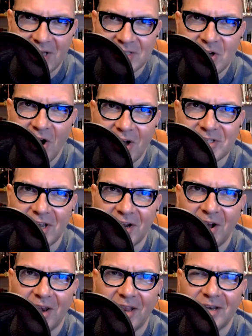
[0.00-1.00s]
lost cause i
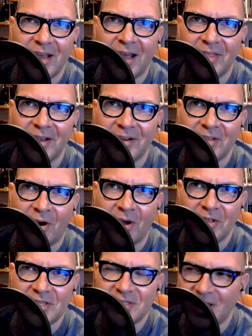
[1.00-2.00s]
call it uh, there there are
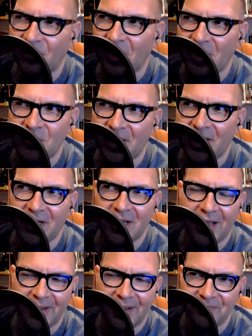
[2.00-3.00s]
all these uh, right-wing
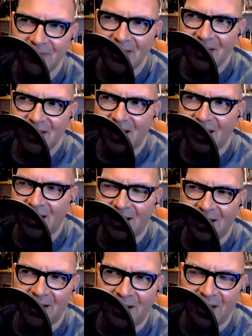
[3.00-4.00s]
um,
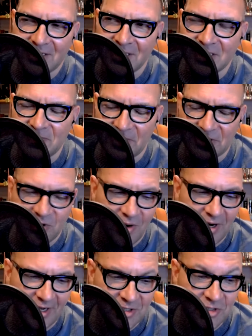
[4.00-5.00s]
uh,
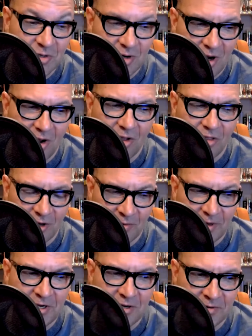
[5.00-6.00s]
conspiratorialists who call the
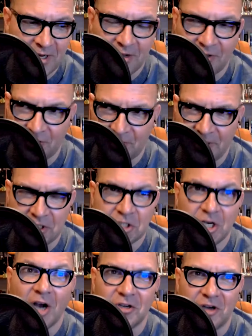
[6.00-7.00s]
Green New Deal the Green
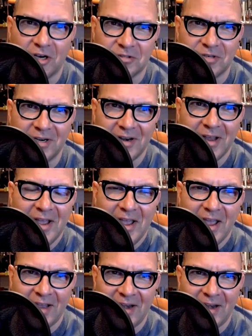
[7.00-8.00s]
Shock Doctrine,
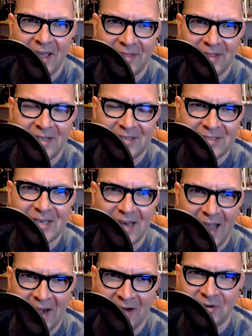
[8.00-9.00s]
and and they
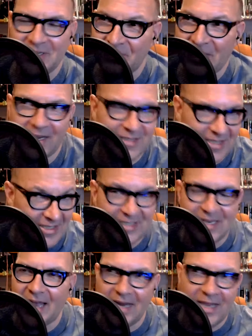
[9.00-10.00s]
and every because it's
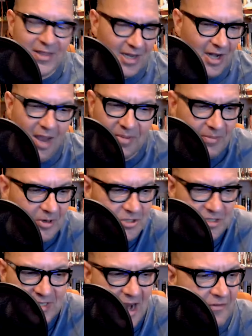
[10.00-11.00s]
set in the climate
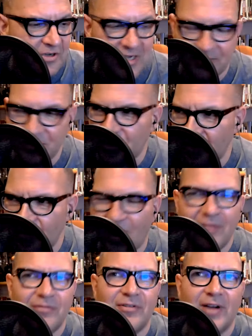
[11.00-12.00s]
emergency. Every time there's a new right.
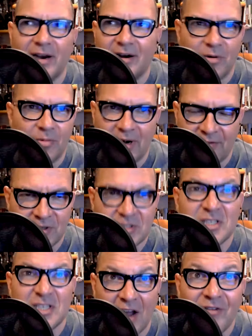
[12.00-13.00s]
wildfire or whatever,
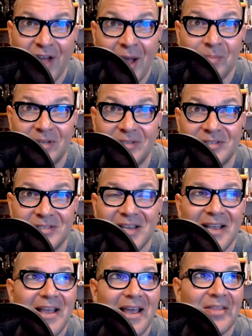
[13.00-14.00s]
stuff happens,
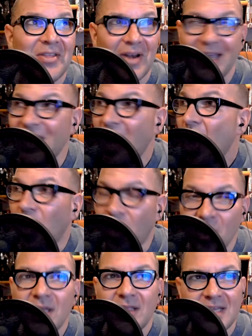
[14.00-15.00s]
and they're like,
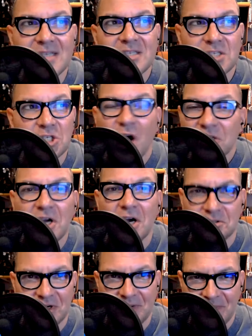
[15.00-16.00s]
look at these shock
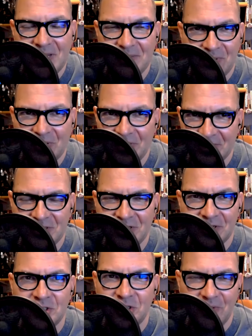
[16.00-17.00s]
doctrine people. They're
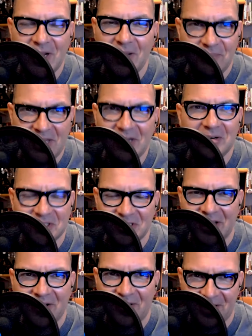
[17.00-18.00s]
they're doing a
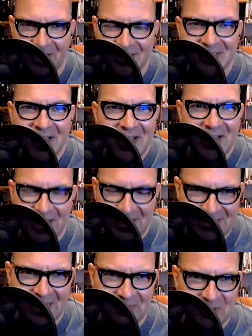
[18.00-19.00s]
Pinochet on us,
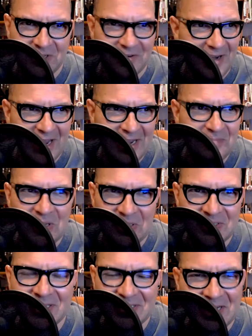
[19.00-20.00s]
except to like
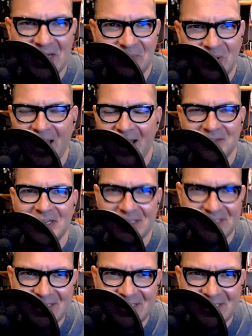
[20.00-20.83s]
build sustainable housing and